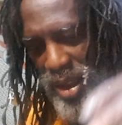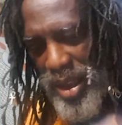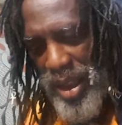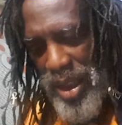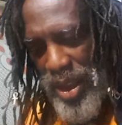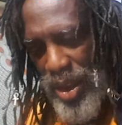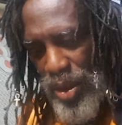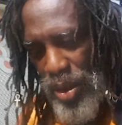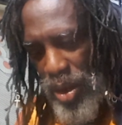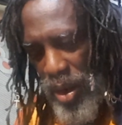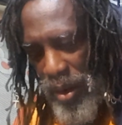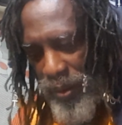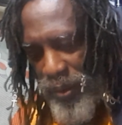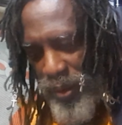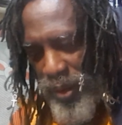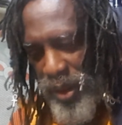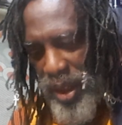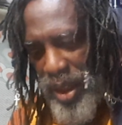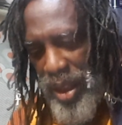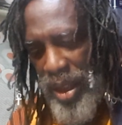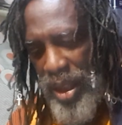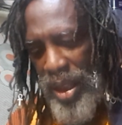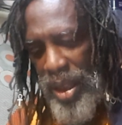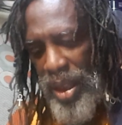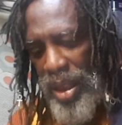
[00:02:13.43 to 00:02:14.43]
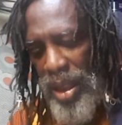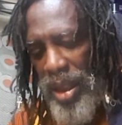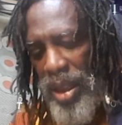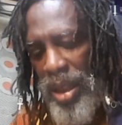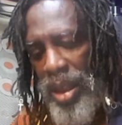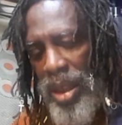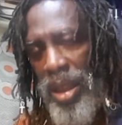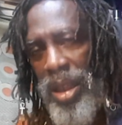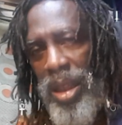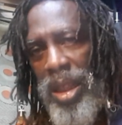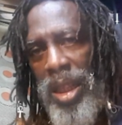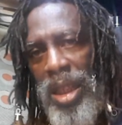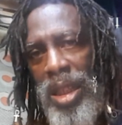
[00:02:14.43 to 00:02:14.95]
discovering
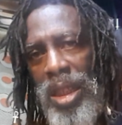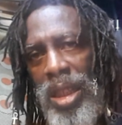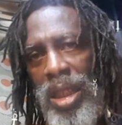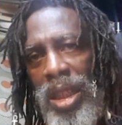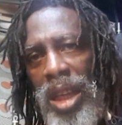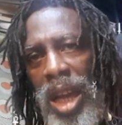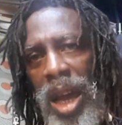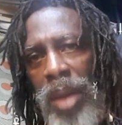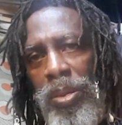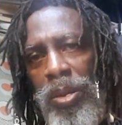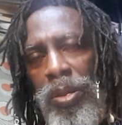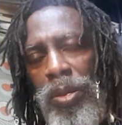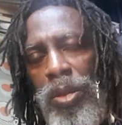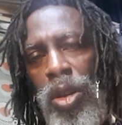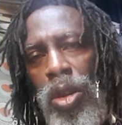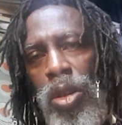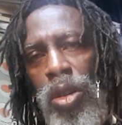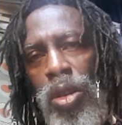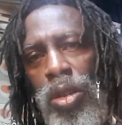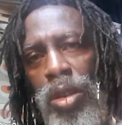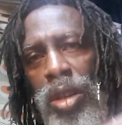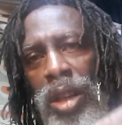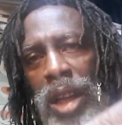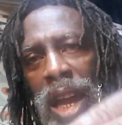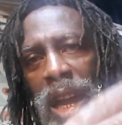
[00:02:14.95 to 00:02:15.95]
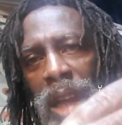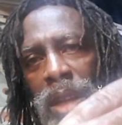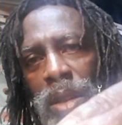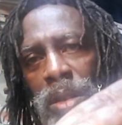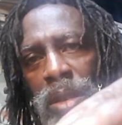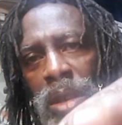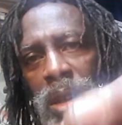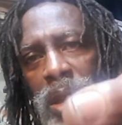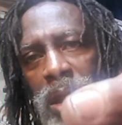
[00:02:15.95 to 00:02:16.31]
this type of orgonite,